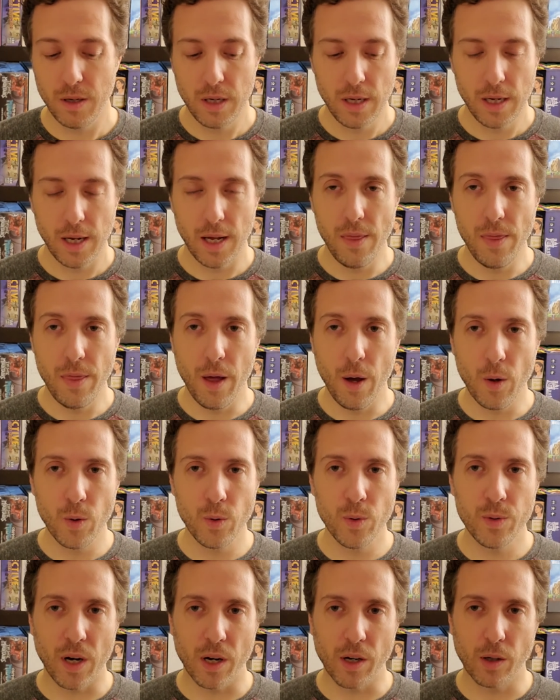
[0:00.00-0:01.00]
And
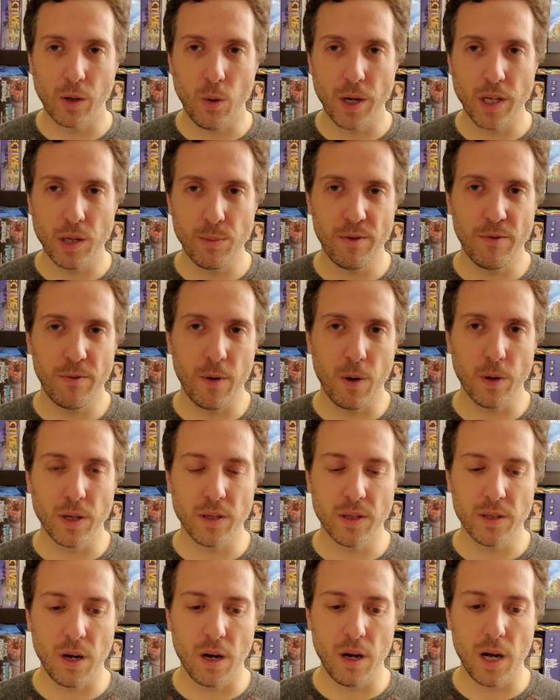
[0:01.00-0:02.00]
those are going to be
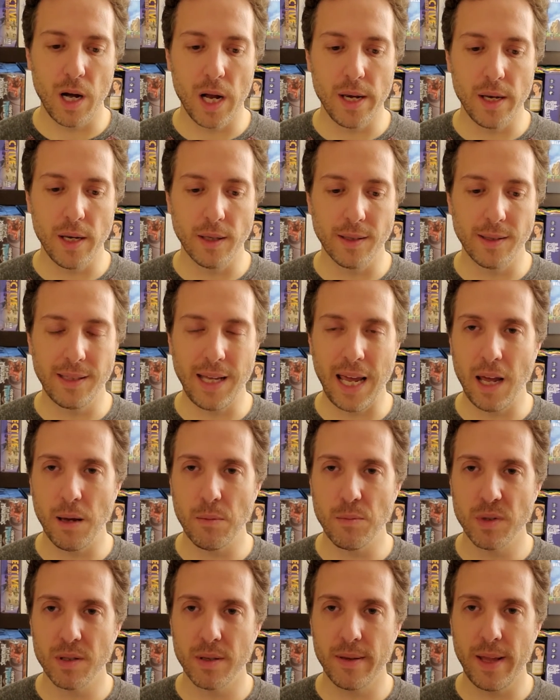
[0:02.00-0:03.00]
focused on
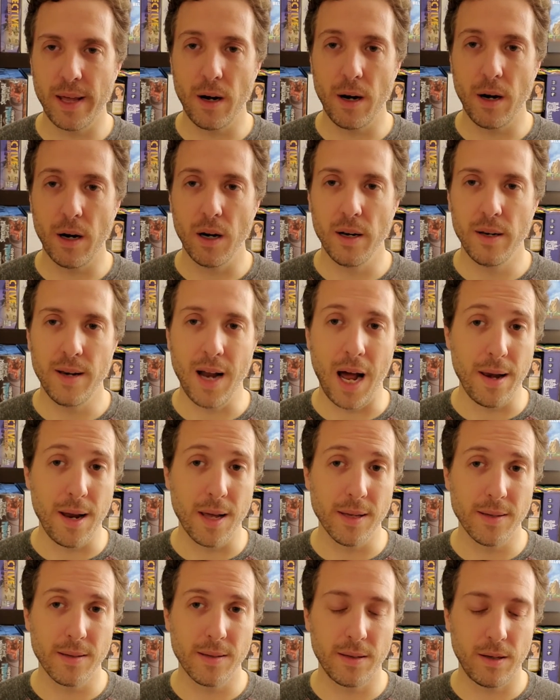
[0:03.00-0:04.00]
games that are not
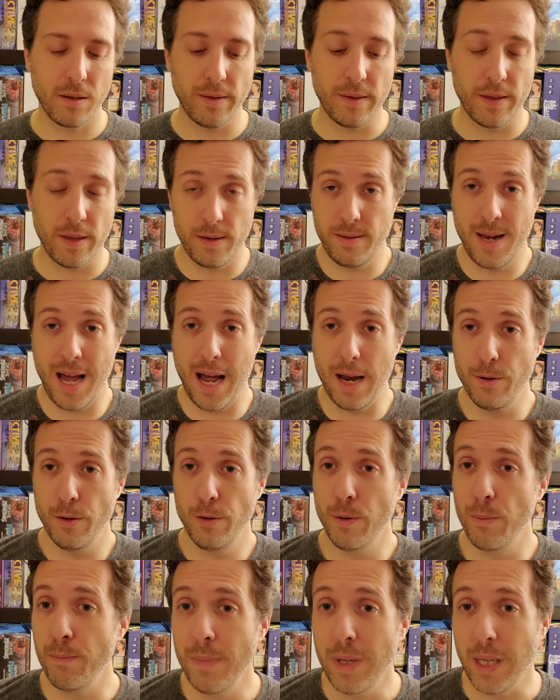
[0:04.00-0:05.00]
new
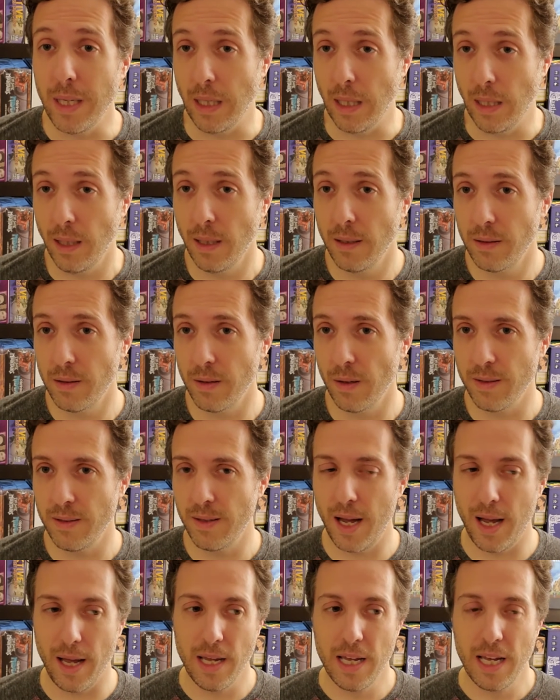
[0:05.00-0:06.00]
to me. So it's
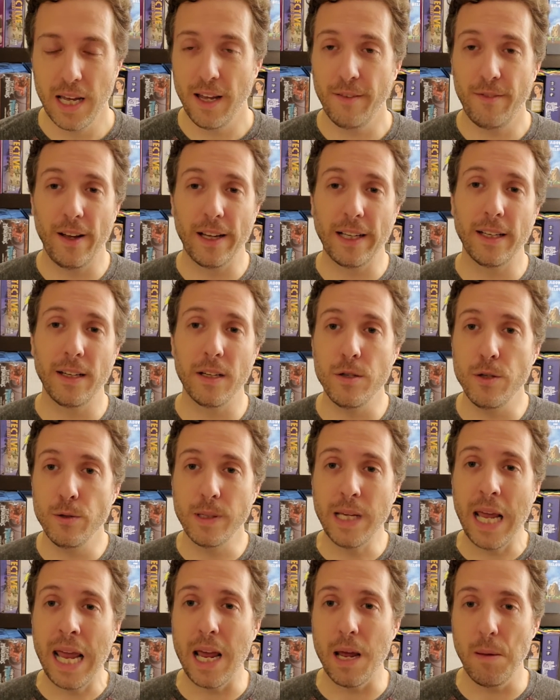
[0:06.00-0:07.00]
not, if I get a new
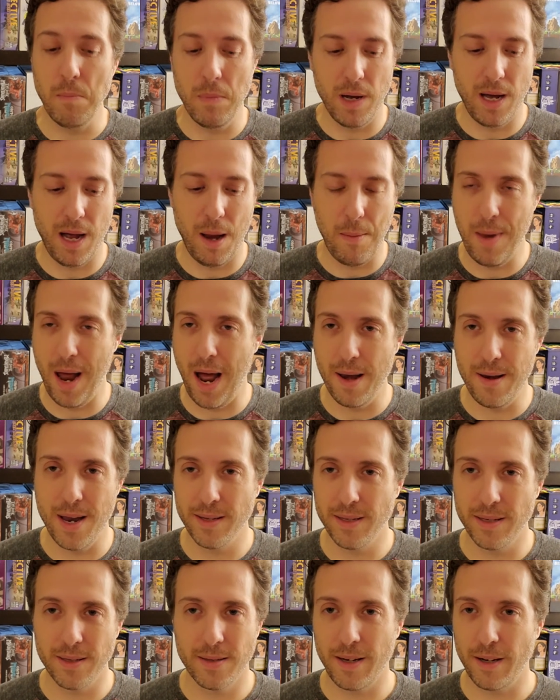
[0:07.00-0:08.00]
game, I'm not
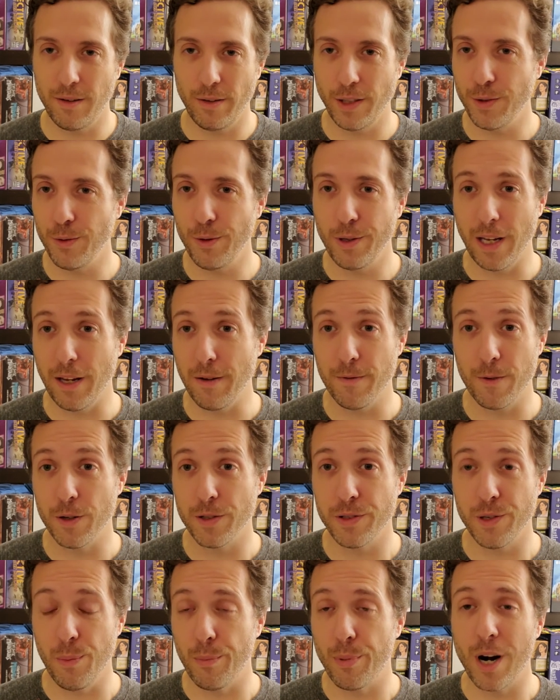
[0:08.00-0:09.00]
necessarily doing a
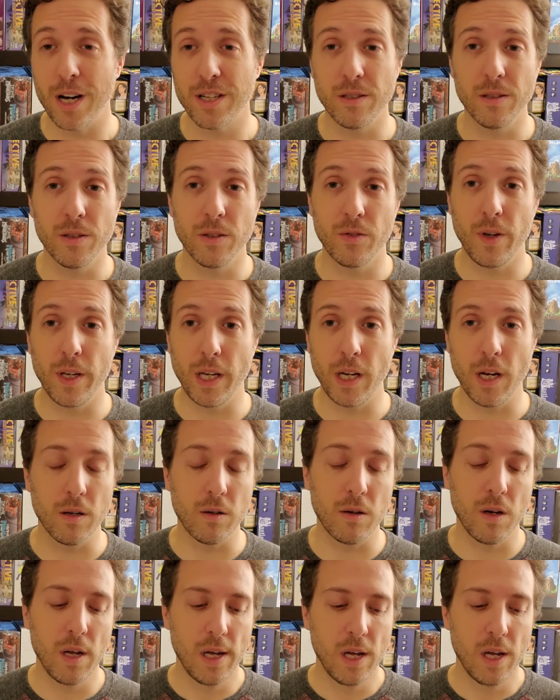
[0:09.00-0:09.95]
first impressions video.